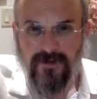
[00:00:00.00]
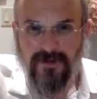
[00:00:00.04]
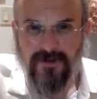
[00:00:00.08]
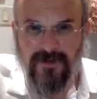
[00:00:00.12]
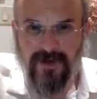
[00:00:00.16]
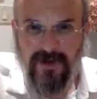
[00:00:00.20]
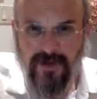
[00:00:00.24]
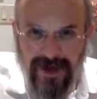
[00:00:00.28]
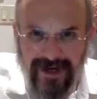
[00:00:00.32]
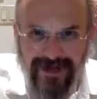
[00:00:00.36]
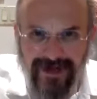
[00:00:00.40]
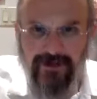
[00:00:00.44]

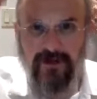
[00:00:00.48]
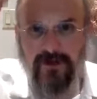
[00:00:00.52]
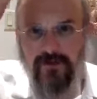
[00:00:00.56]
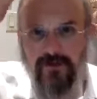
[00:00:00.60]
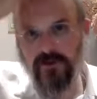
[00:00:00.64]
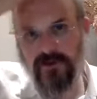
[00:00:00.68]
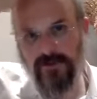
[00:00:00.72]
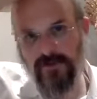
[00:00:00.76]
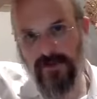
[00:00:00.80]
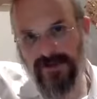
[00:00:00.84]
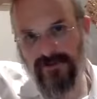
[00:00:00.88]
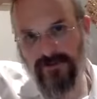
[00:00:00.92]
than the height of the
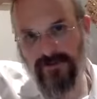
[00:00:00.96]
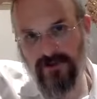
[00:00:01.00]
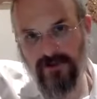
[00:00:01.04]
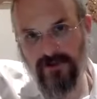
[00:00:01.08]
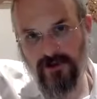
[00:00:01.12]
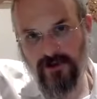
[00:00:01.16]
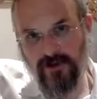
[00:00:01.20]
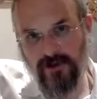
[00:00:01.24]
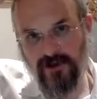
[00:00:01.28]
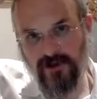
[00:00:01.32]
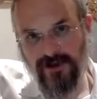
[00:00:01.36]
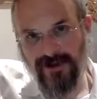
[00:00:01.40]
first Beis
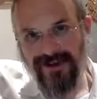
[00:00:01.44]
Hamikdash.